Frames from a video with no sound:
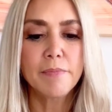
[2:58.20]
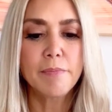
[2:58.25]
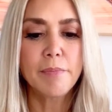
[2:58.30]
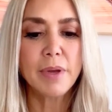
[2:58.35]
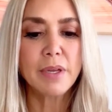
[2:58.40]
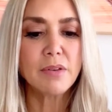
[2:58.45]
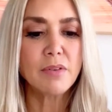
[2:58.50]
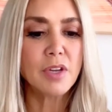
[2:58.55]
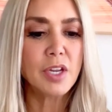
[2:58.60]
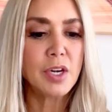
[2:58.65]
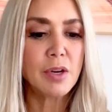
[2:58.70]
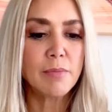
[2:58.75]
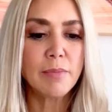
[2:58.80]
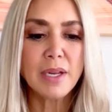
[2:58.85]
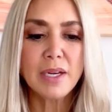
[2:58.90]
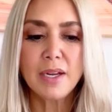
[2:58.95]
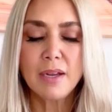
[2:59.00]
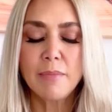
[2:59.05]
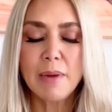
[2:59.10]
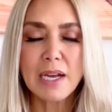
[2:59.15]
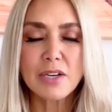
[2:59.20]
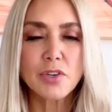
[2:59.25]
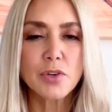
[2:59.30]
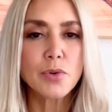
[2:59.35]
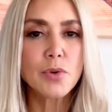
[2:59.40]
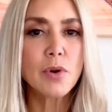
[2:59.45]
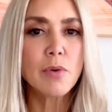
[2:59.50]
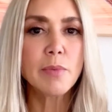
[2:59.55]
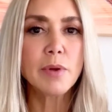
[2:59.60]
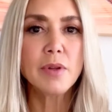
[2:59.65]
but you know, Monday back to
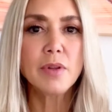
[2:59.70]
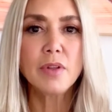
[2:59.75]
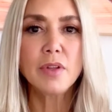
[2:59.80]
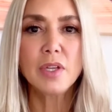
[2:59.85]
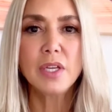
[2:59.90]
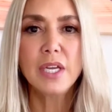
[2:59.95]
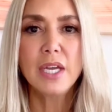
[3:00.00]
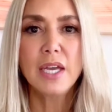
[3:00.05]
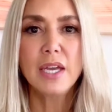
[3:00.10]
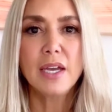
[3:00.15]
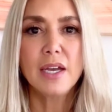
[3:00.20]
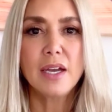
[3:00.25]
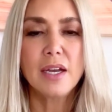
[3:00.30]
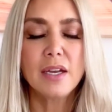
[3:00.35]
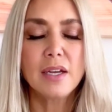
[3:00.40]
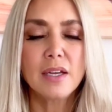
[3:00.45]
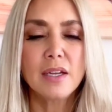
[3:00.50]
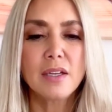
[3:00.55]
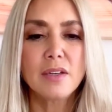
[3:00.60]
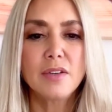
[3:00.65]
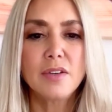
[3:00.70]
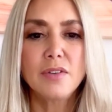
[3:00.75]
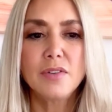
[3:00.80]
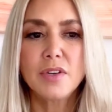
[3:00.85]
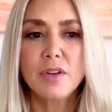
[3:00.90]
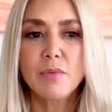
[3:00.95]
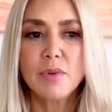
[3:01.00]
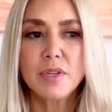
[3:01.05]
normal, Tuesday,